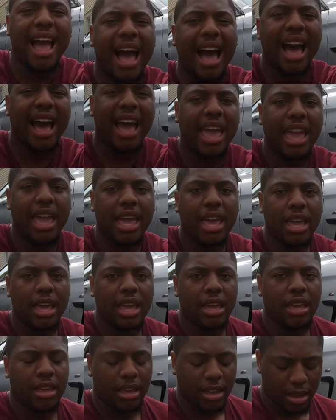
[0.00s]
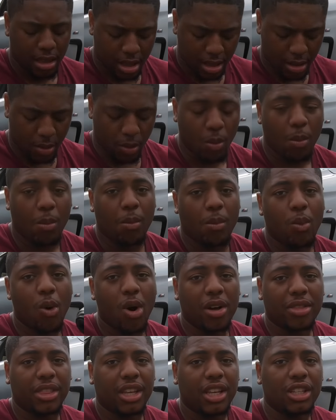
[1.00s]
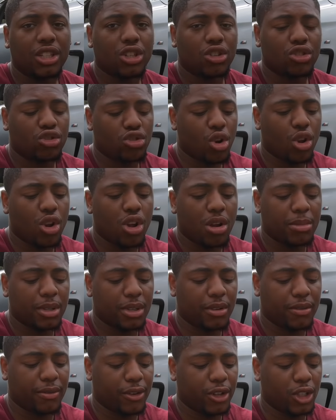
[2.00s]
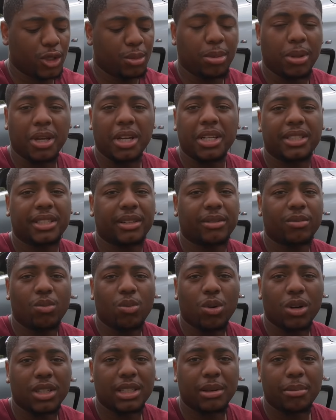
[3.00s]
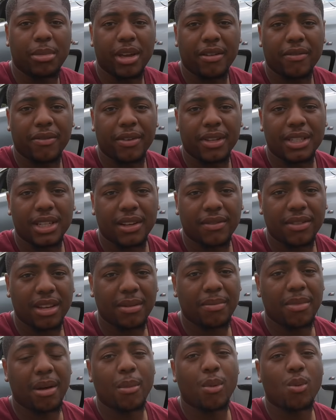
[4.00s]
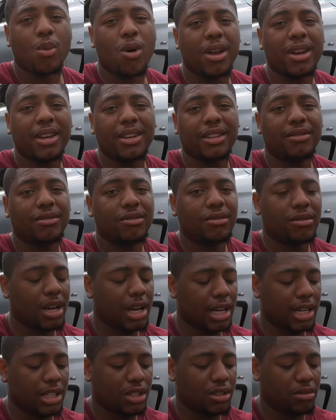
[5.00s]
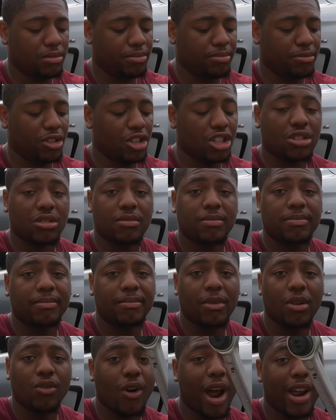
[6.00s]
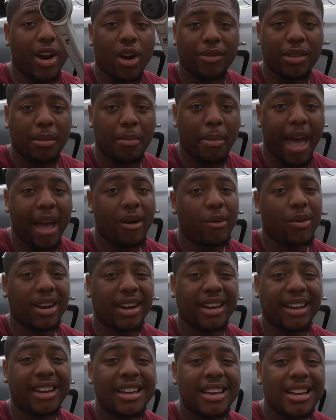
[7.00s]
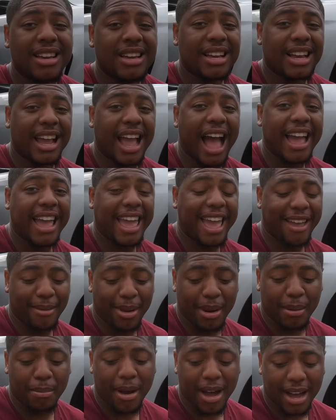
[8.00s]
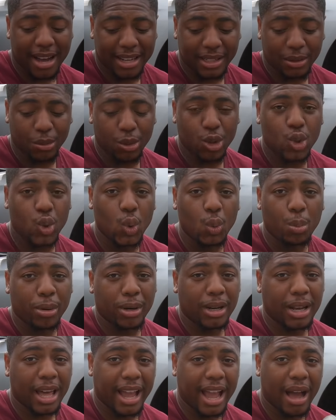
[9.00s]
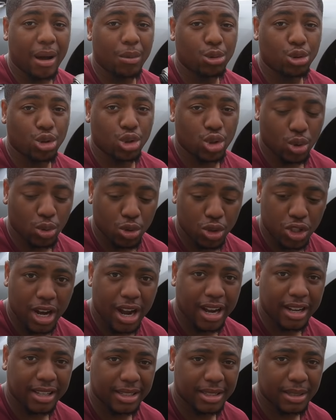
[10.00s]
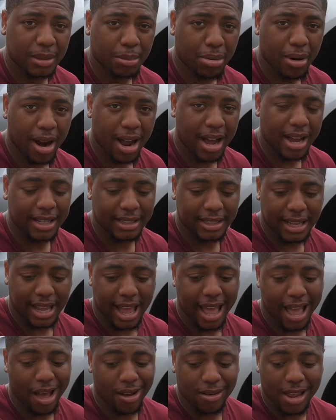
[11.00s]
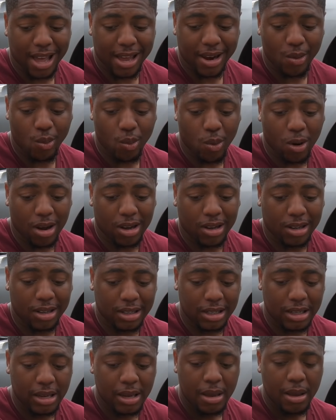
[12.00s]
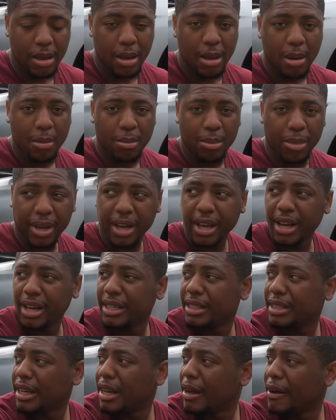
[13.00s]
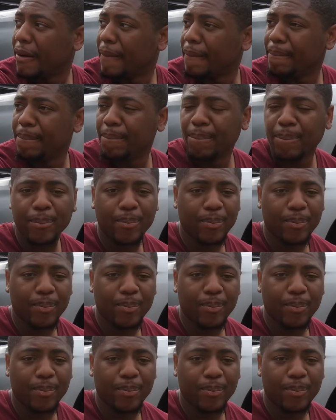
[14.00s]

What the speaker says: I want these control arms in the first place and what's the benefits of them. Number one, just right off the bat, when the guy gave me the box, it was super light. I was so shocked and surprised at how light it was because I don't